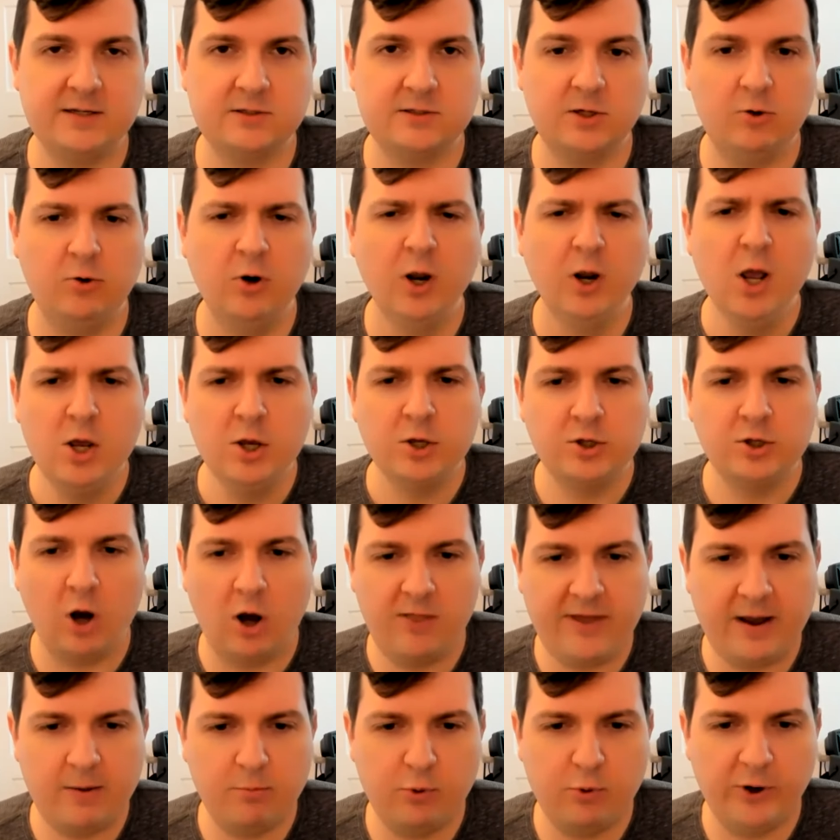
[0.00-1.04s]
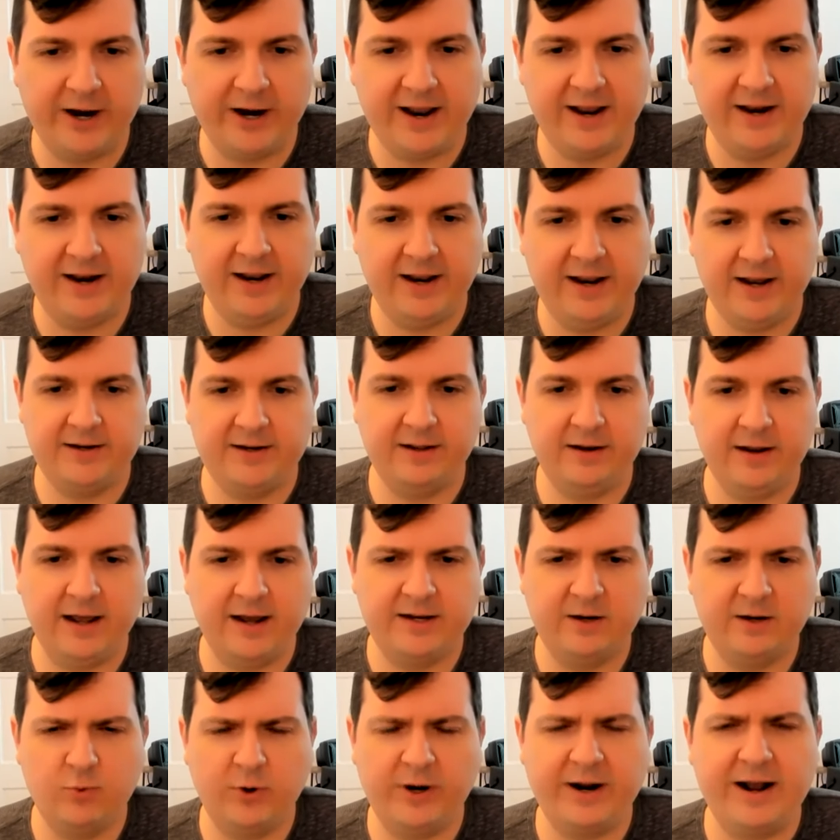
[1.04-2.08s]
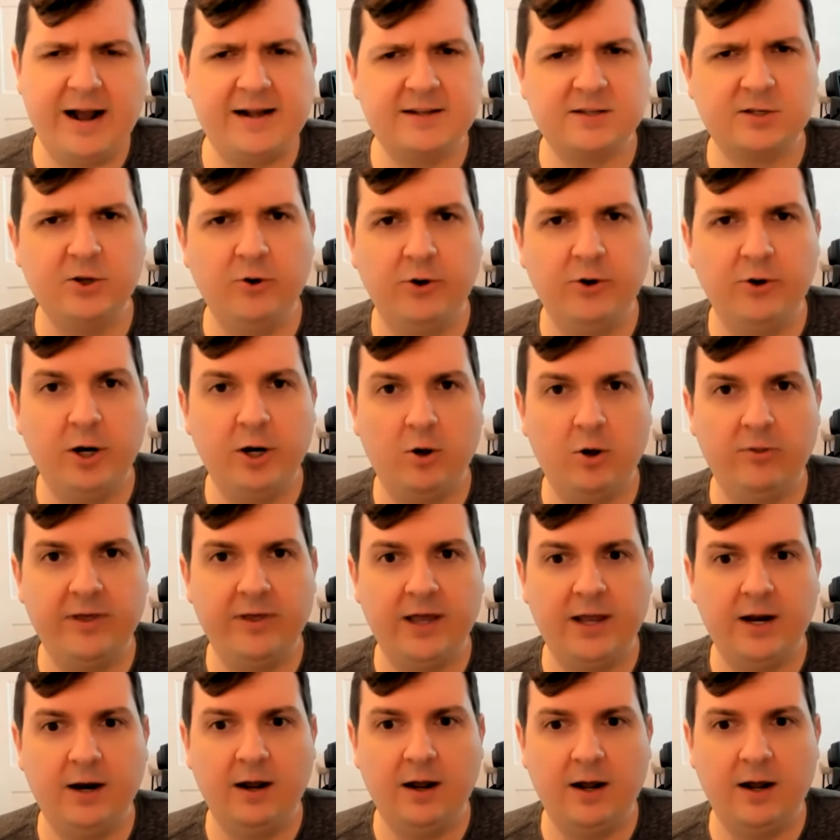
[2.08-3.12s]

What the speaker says: So on that point, Andy, I did want to ask you, I know that,